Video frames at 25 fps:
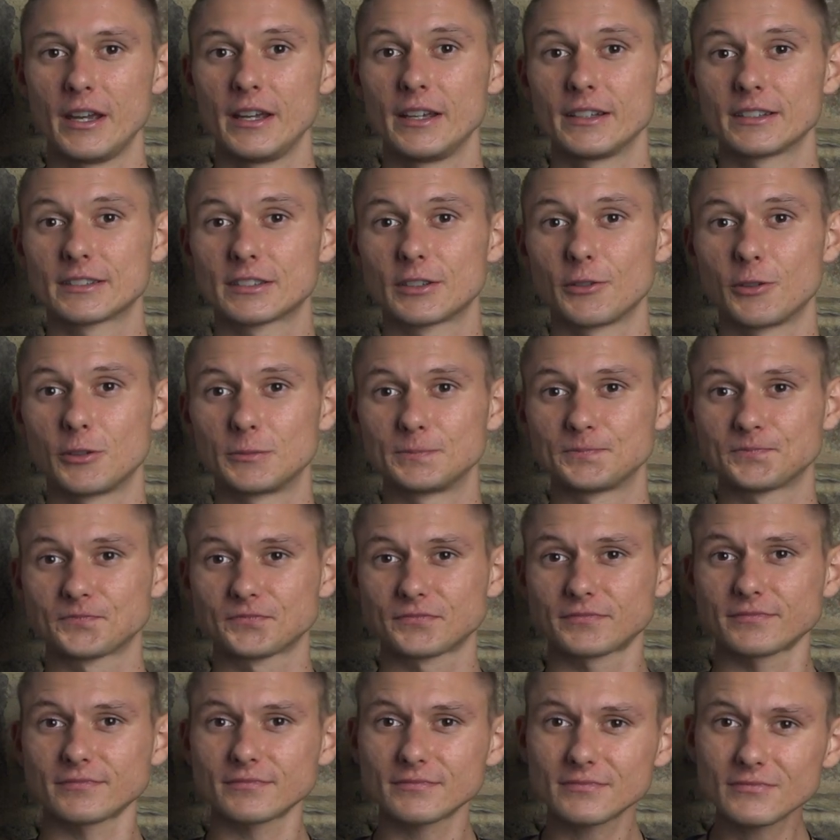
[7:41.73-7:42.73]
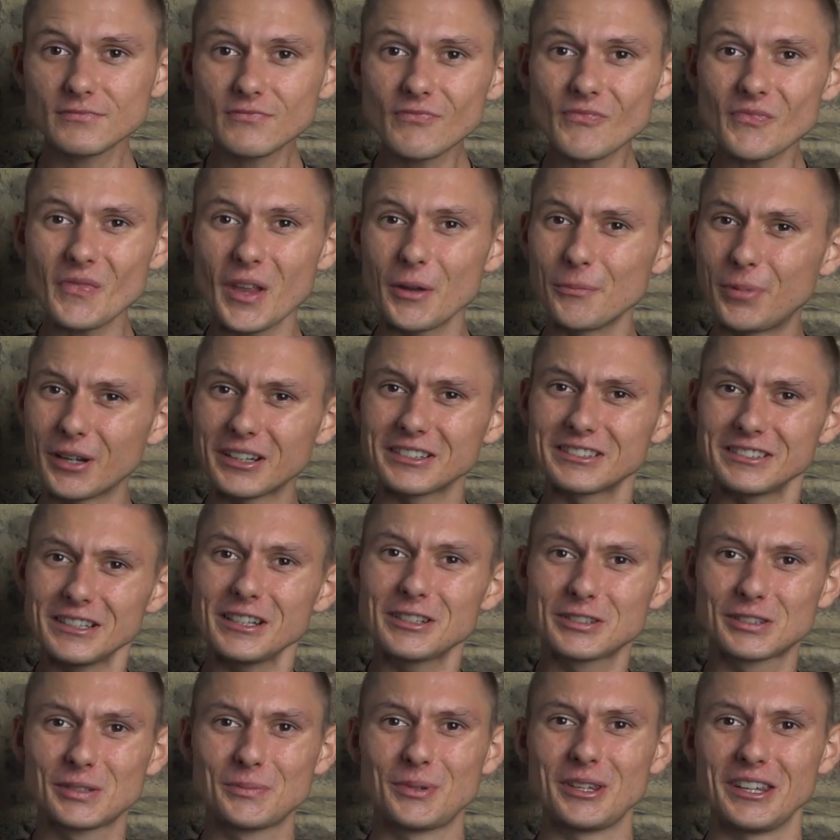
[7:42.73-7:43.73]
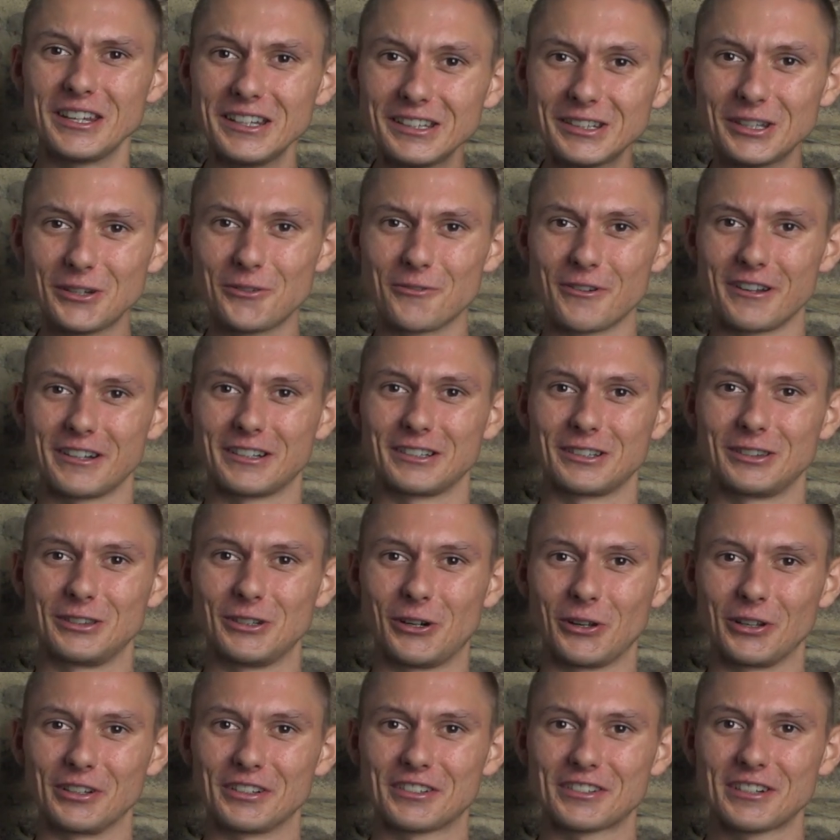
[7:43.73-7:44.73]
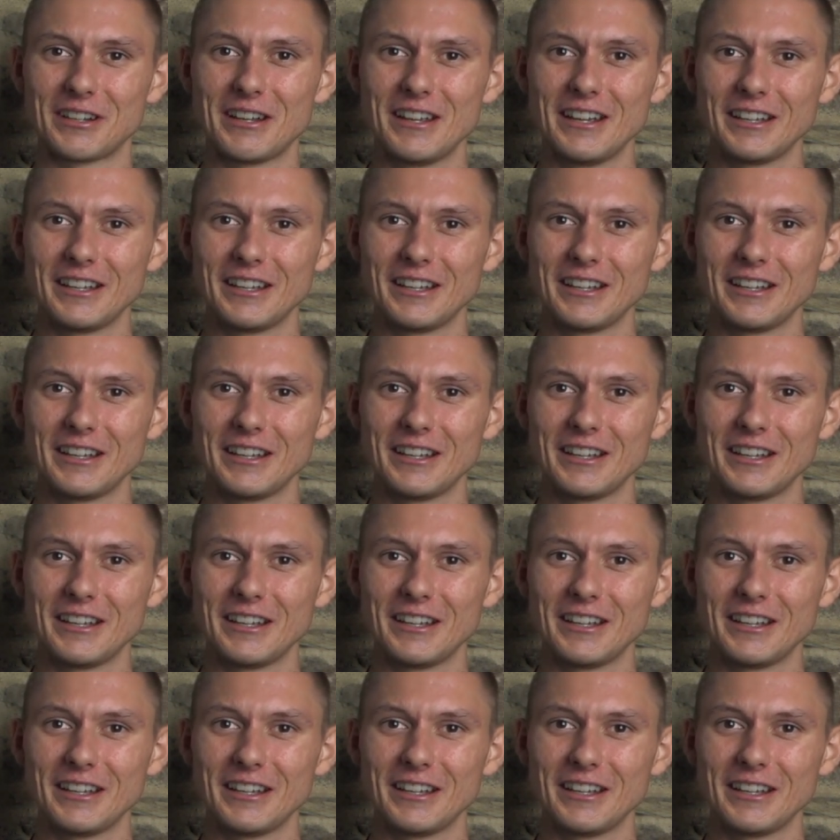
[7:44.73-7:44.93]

So, but it needs to be integrated knowledge.